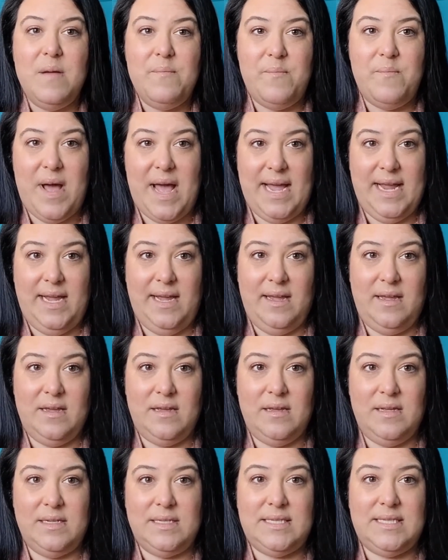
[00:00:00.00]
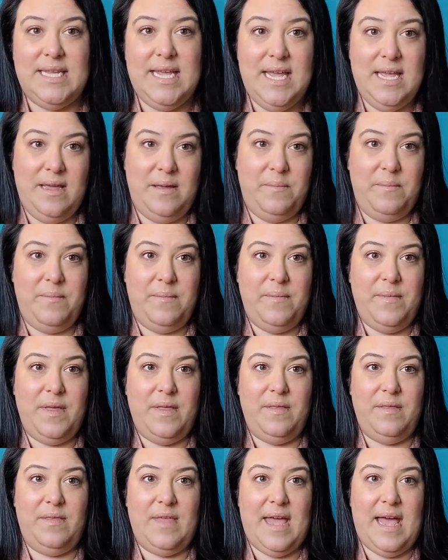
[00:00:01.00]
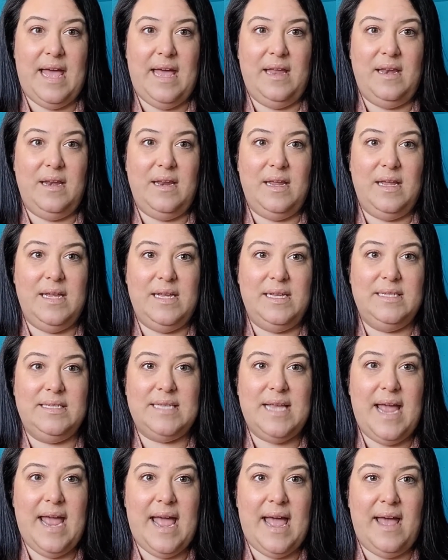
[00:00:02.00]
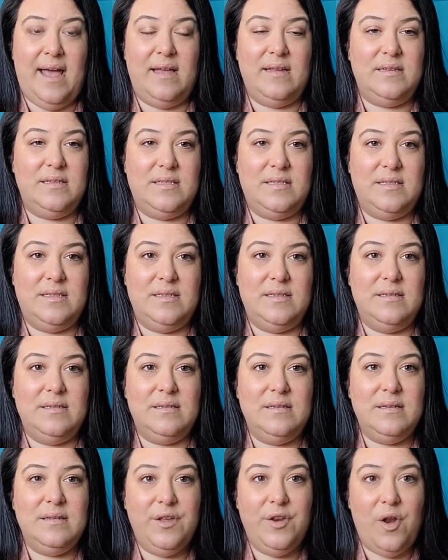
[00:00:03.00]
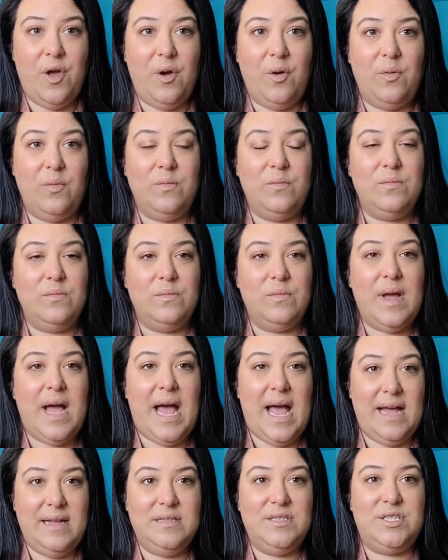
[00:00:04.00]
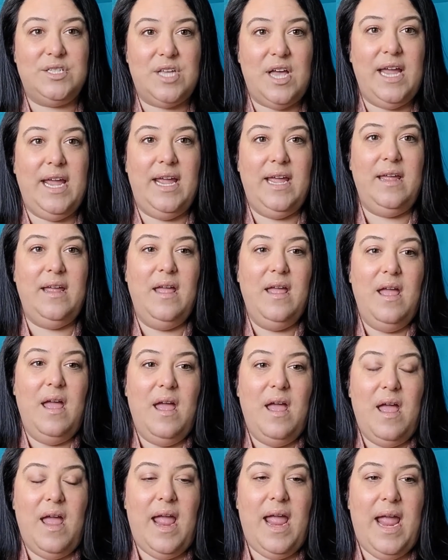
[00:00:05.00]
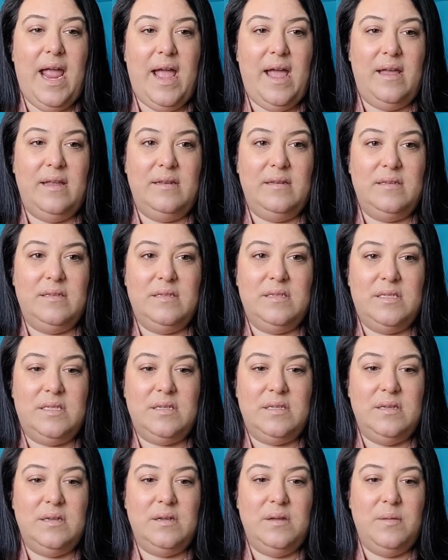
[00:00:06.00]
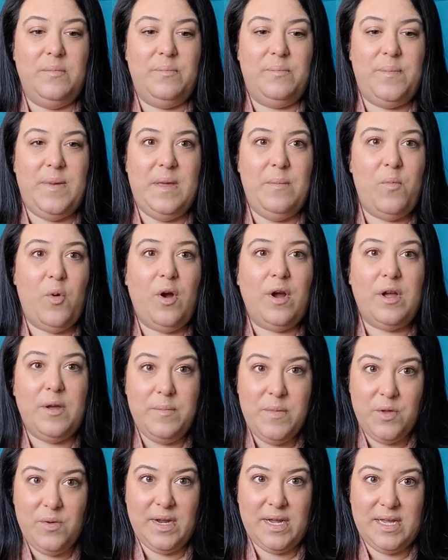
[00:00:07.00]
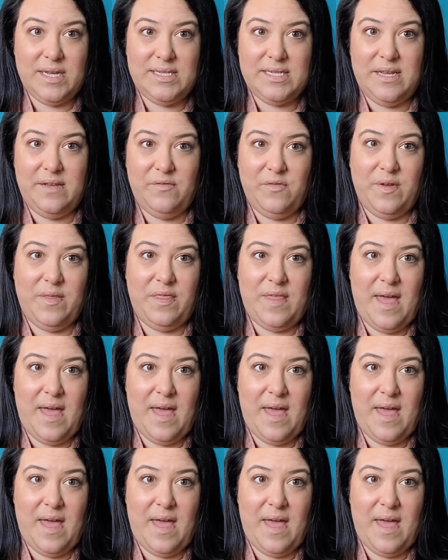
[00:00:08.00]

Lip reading: my team that is at, you know, on site and be more communicative with